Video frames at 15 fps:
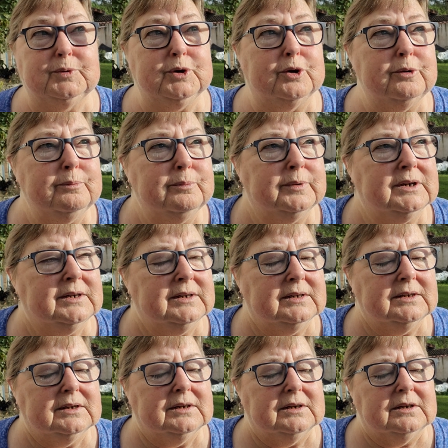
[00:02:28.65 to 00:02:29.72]
Dom,
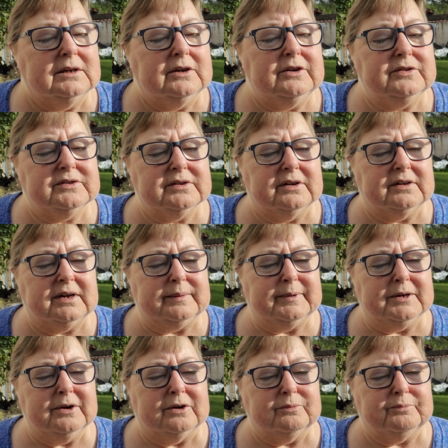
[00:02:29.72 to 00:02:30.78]
whose surname I
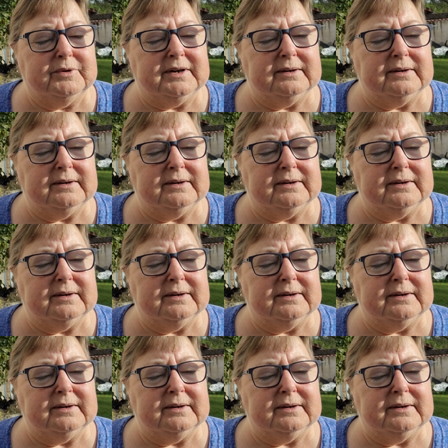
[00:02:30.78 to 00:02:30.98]
can't